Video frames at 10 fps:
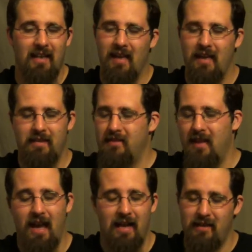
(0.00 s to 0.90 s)

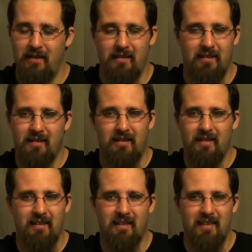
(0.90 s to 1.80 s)
I
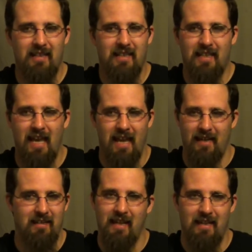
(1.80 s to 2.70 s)

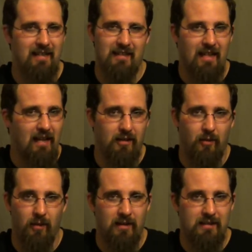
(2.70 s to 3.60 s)
can't get into that
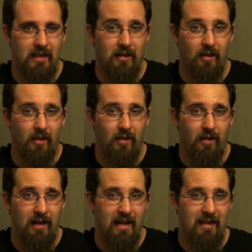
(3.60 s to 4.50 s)
chorus at
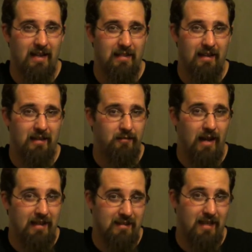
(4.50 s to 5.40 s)
all, and I think it
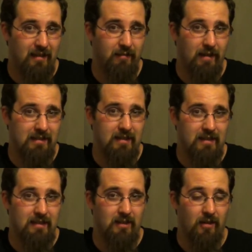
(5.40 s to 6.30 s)
drags down the rest of
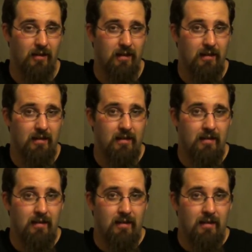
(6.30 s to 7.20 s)
the song.
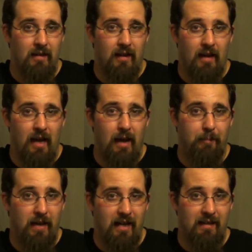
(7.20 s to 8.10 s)

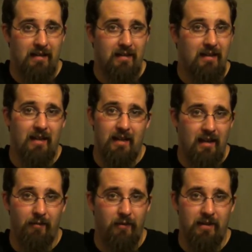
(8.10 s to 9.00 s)
But
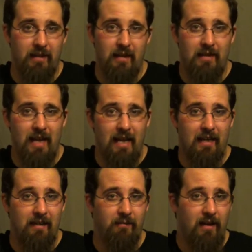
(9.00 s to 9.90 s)
enough with the
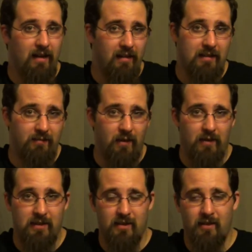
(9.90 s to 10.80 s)
negative, let's
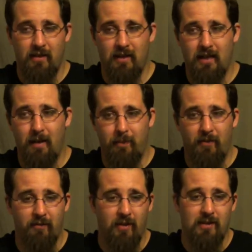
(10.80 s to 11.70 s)
focus on a couple
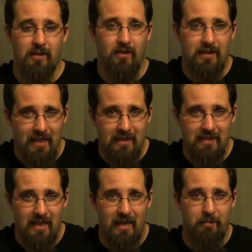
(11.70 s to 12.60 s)
of good songs. As I
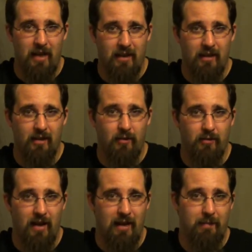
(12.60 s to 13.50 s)
said, I'm not going to go
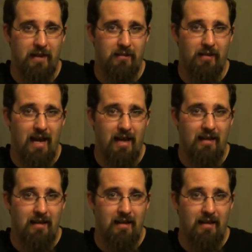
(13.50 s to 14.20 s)
track by track.